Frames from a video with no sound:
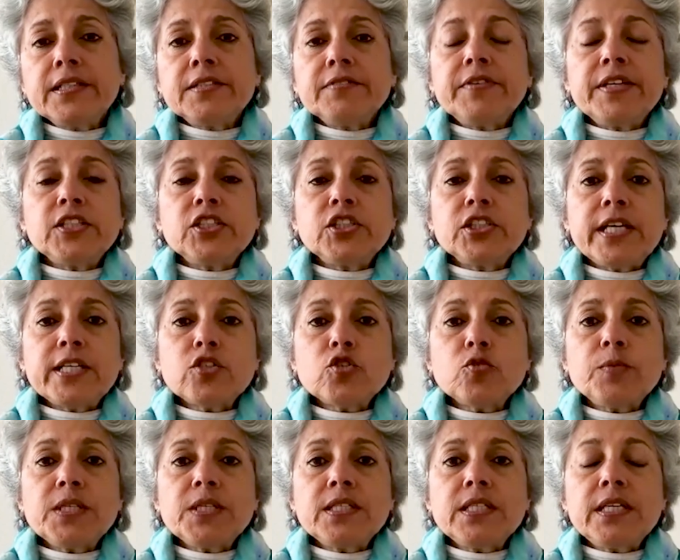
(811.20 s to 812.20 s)
intervention has to
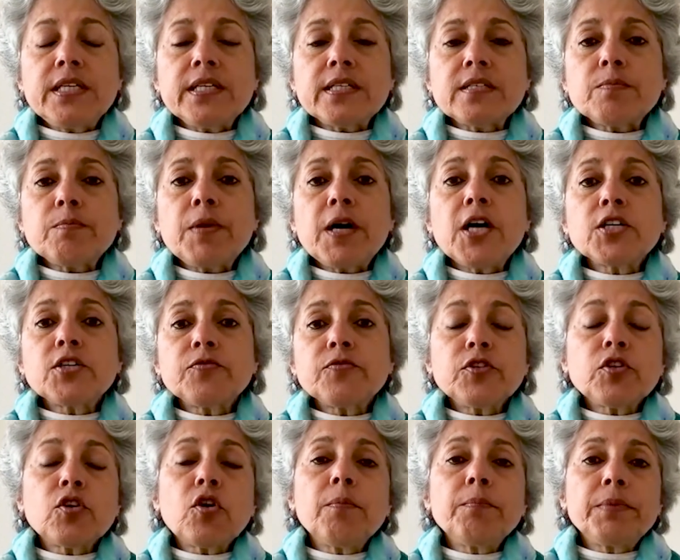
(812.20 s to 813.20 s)
be seen as part of
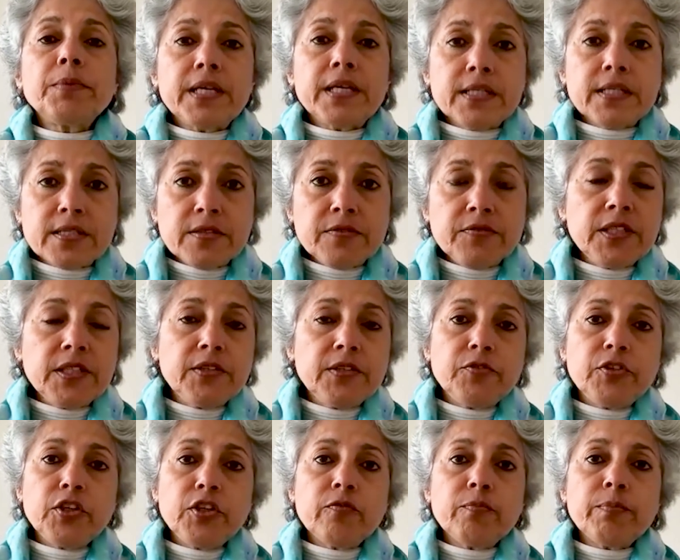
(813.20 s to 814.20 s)
a comprehensive
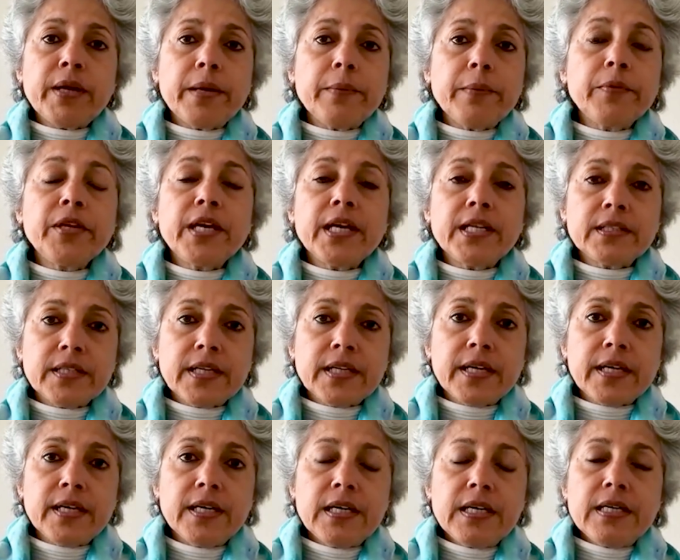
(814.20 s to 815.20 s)
delivery of primary
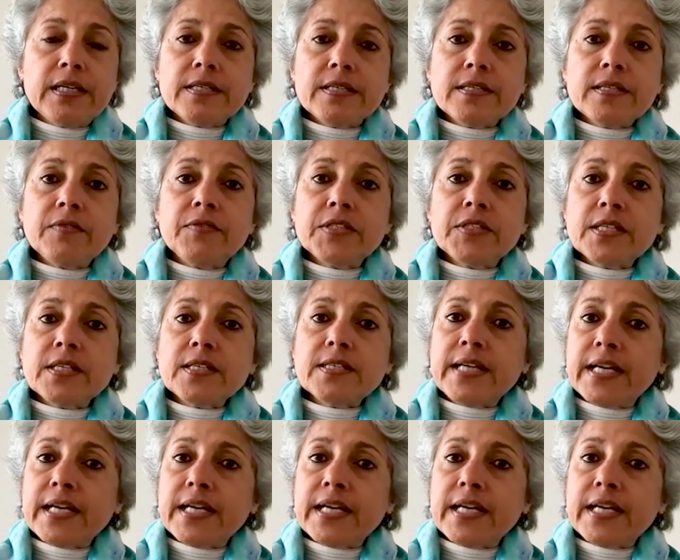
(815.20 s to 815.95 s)
healthcare services.